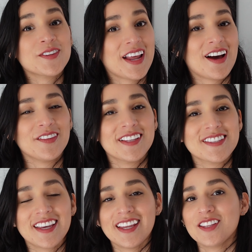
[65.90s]
now let's
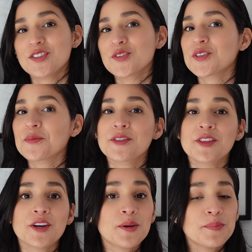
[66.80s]
get into some
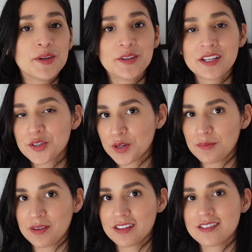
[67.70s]
therapeutic
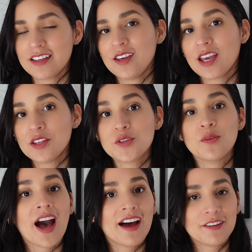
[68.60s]
treatments that you can do
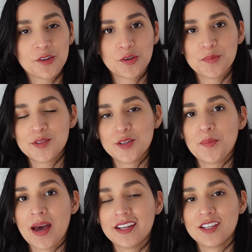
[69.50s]
at home to
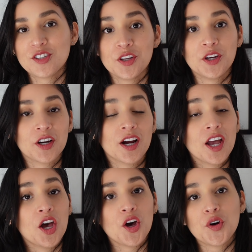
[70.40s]
manage your
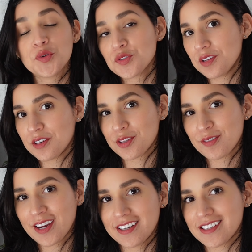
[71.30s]

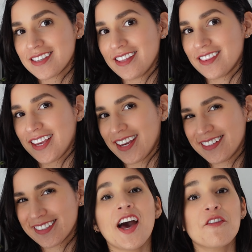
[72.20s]
osteoarthritis in the hand.
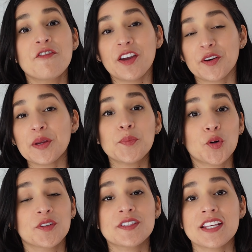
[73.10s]
A very
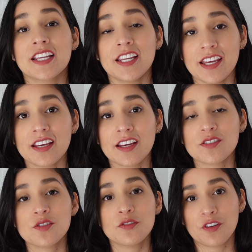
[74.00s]
important technique
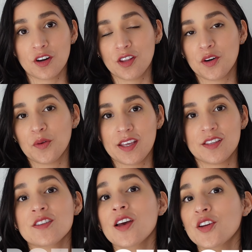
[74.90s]
to follow
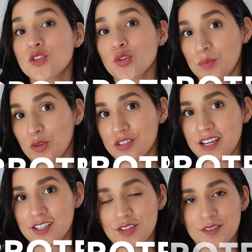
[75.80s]
is joint
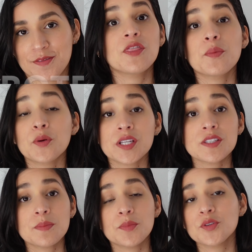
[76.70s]
protection. The
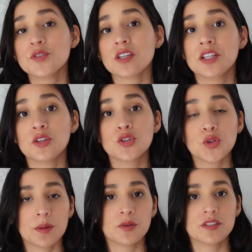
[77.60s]
principles under
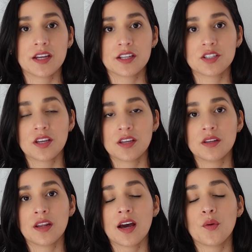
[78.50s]
joint
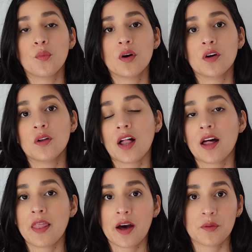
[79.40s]
protection will
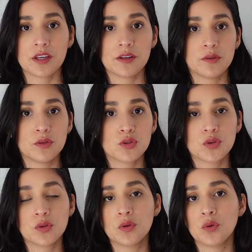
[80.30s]
allow you
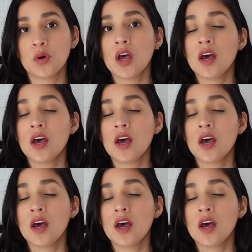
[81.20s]
to